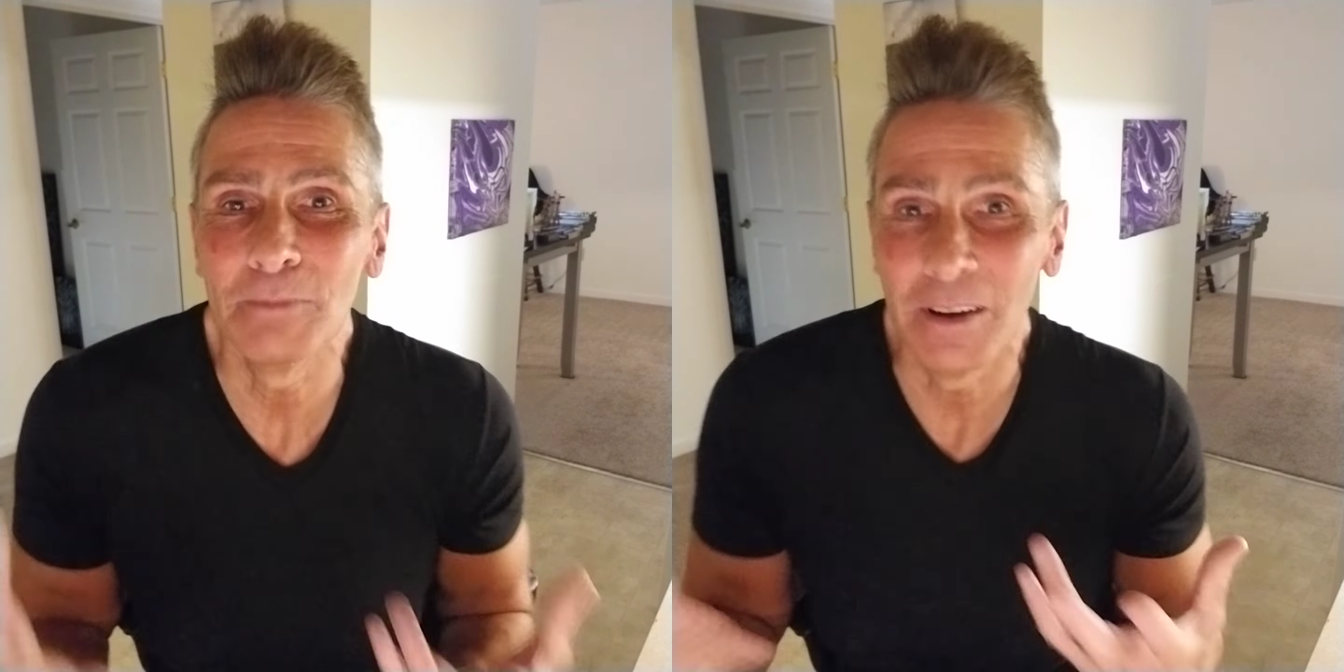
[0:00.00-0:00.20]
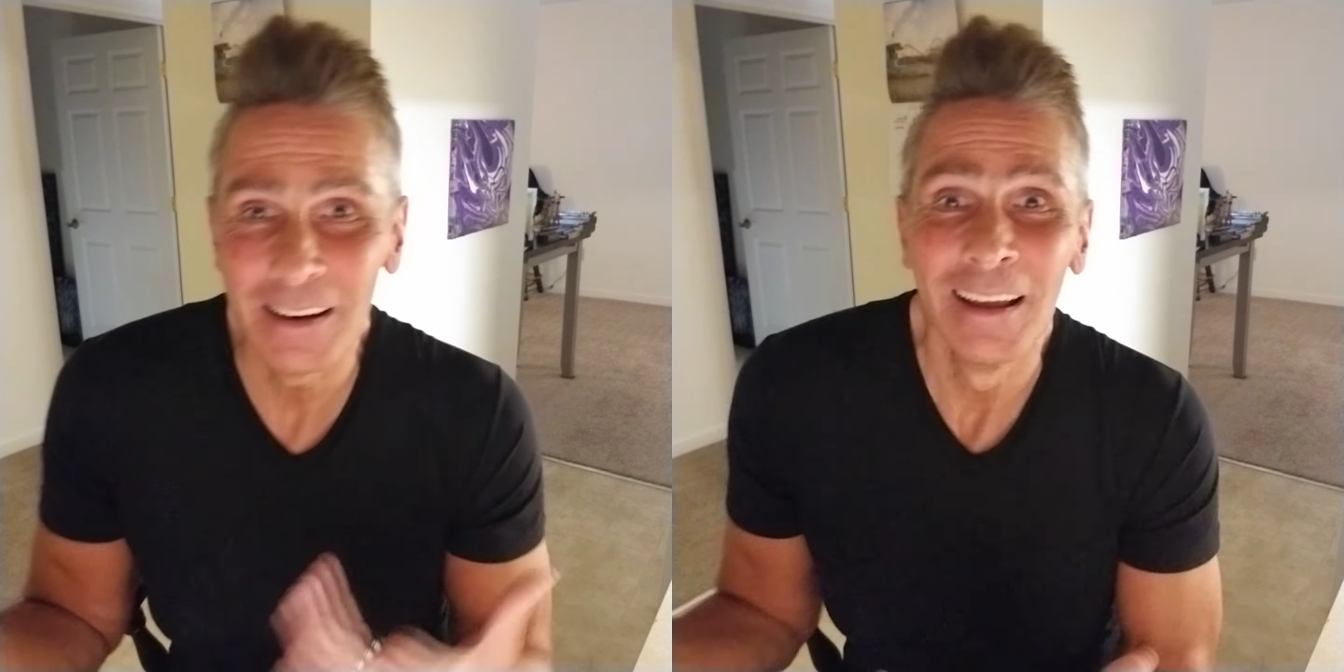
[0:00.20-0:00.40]

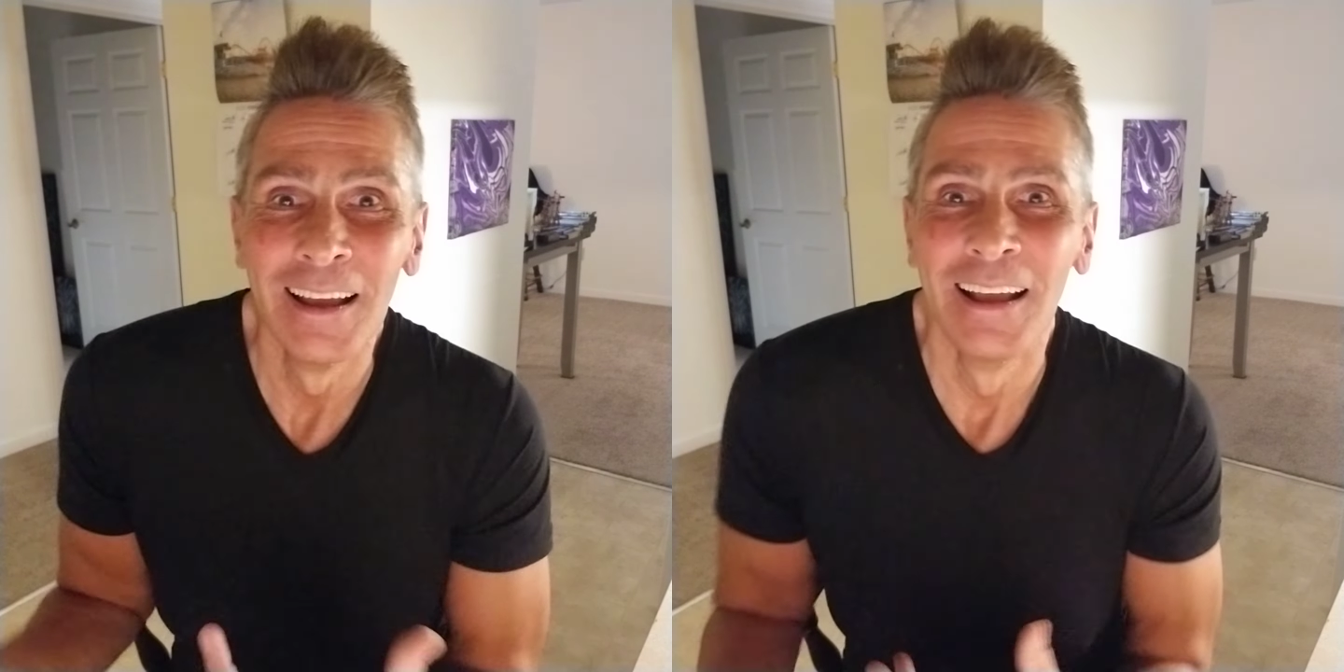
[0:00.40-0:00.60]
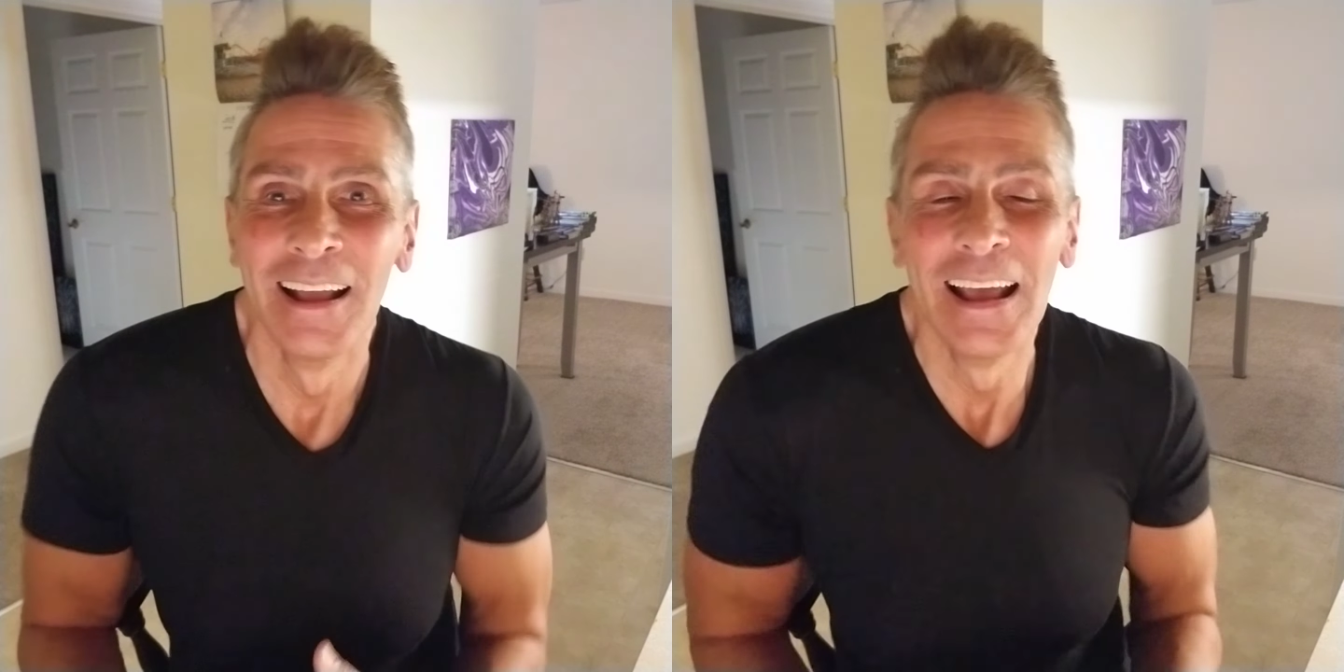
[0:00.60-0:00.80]
but
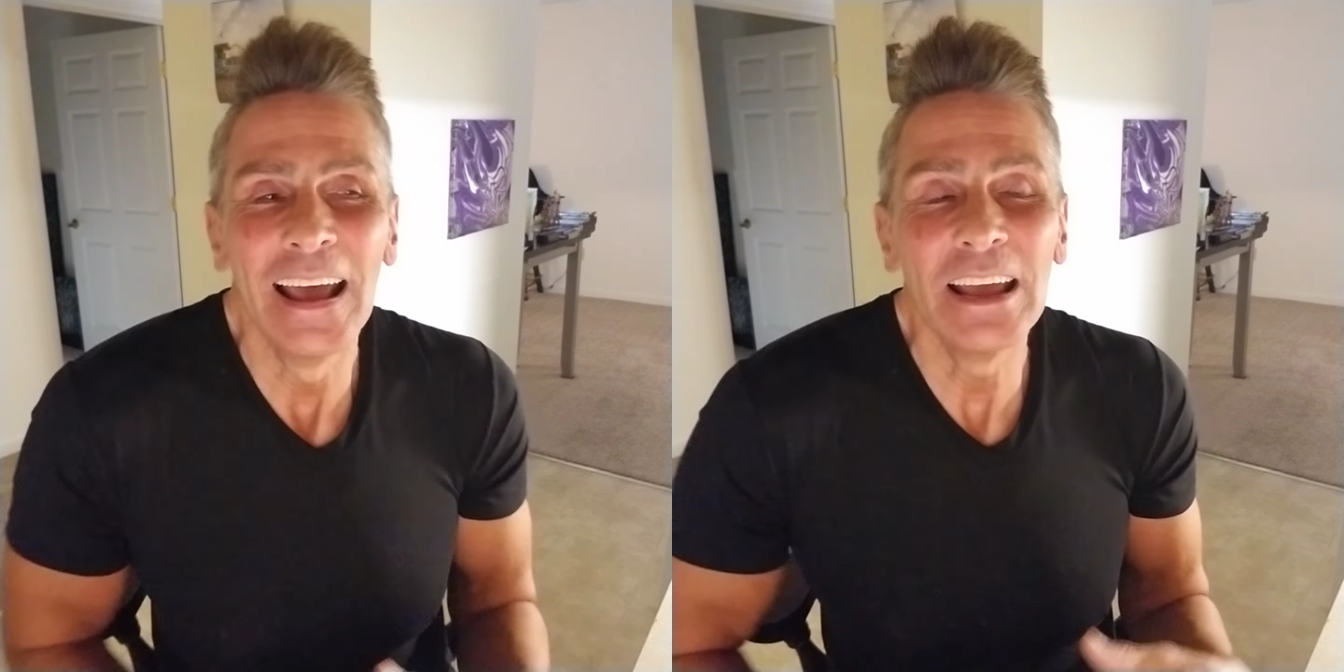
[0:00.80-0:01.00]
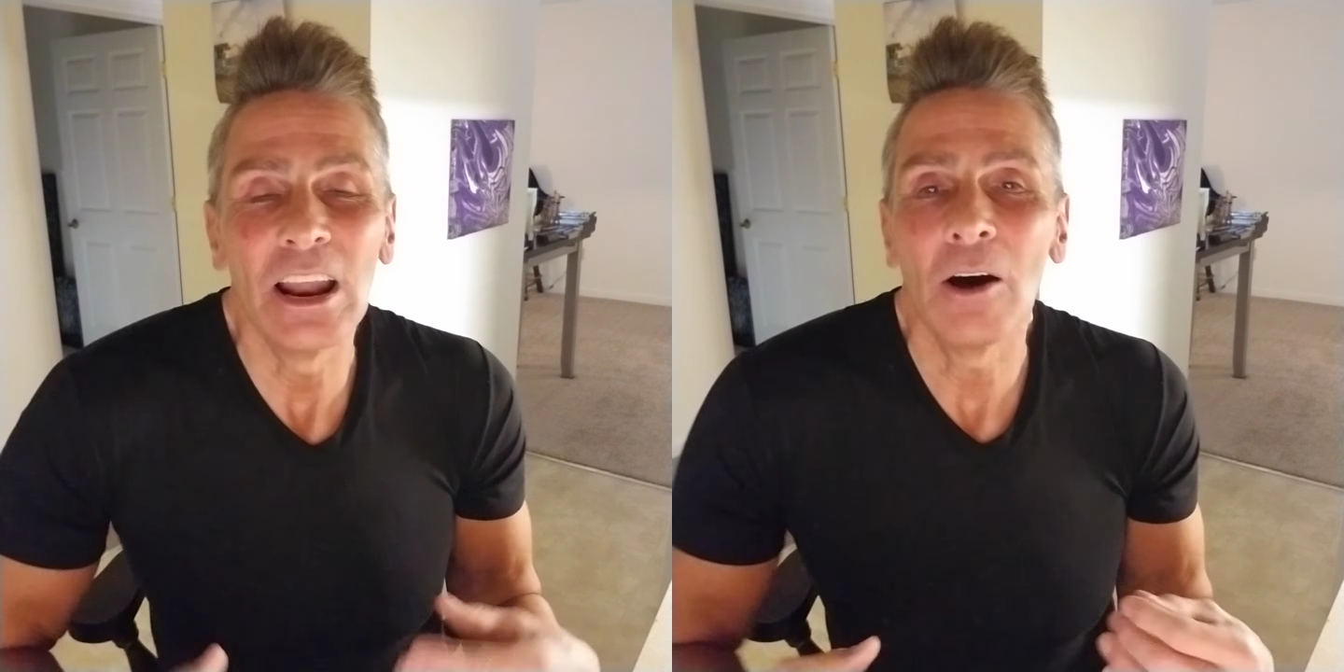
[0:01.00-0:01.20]

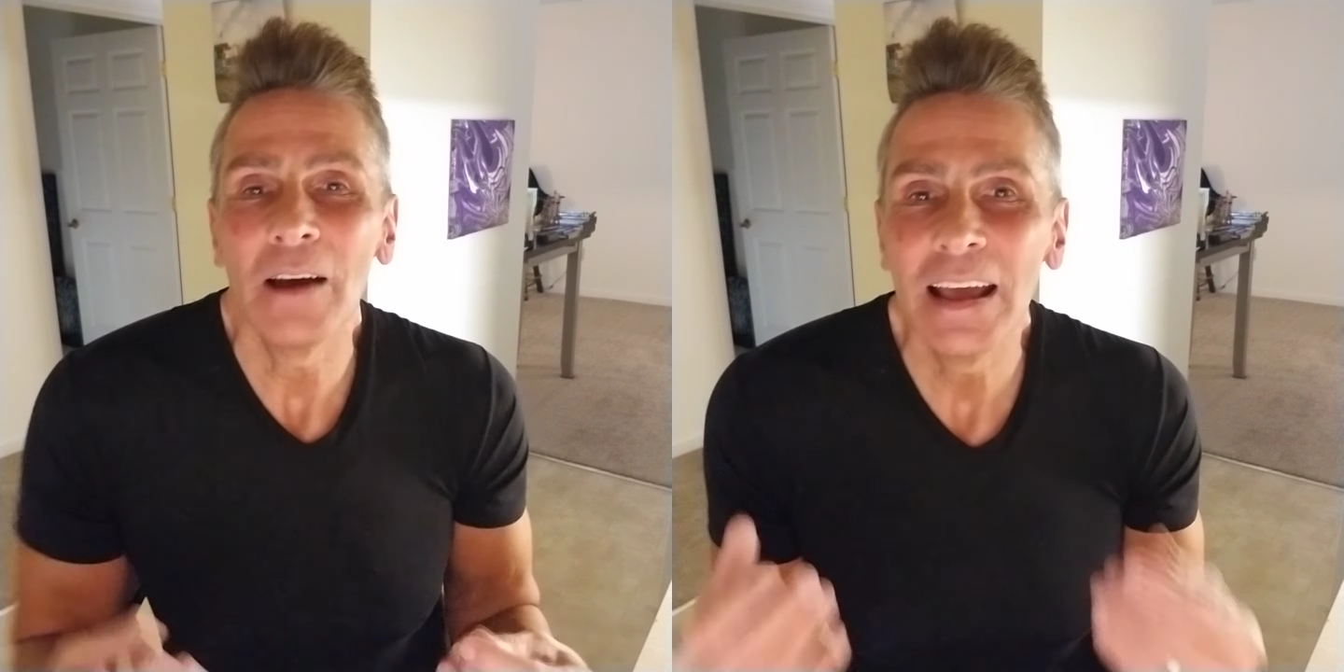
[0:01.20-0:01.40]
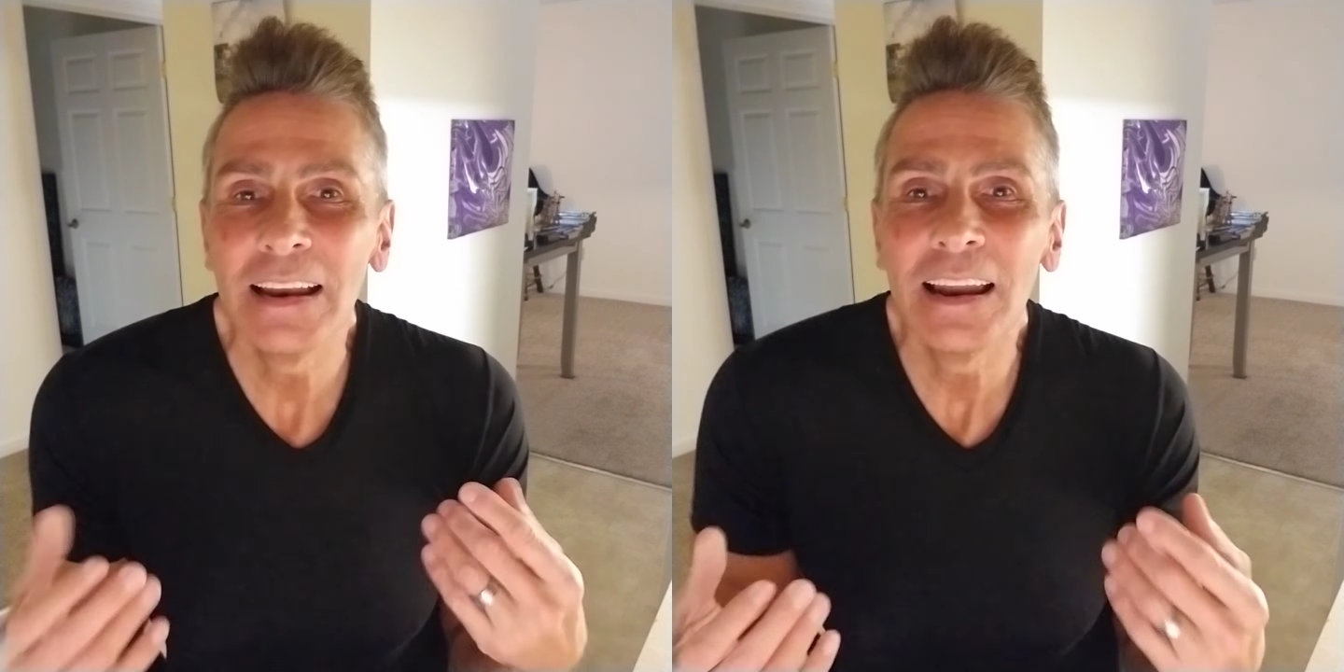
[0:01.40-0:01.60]
you know,
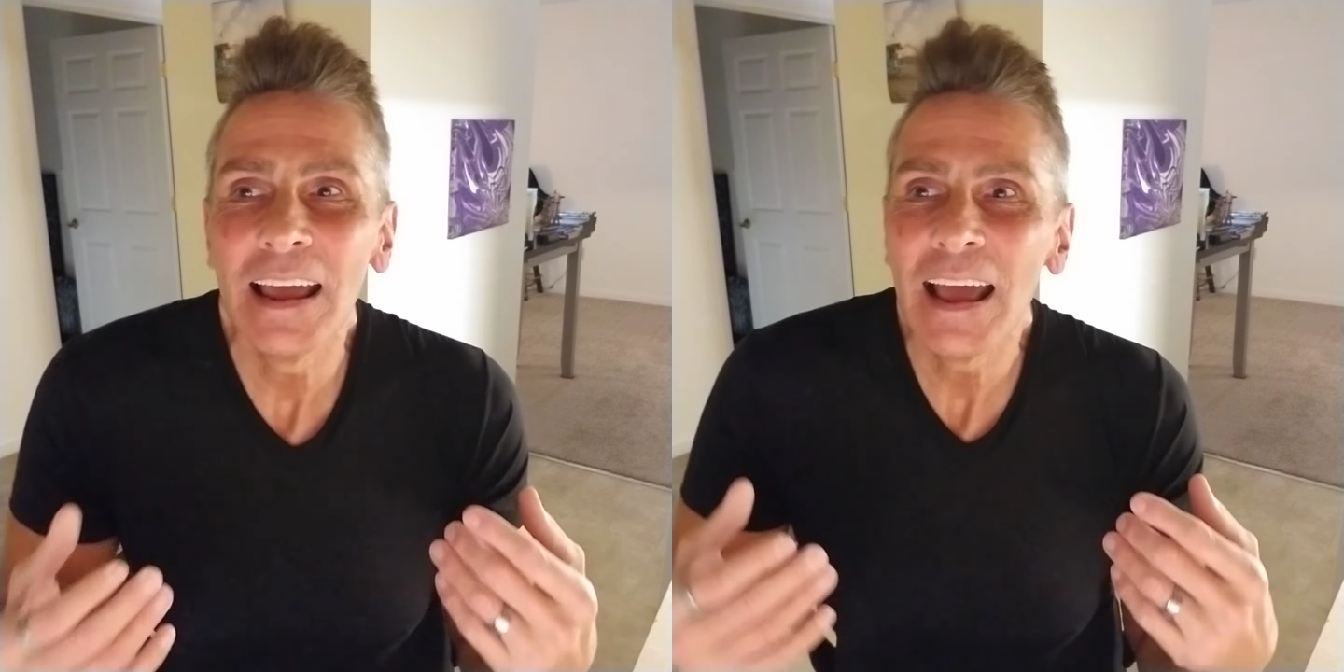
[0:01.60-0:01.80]
and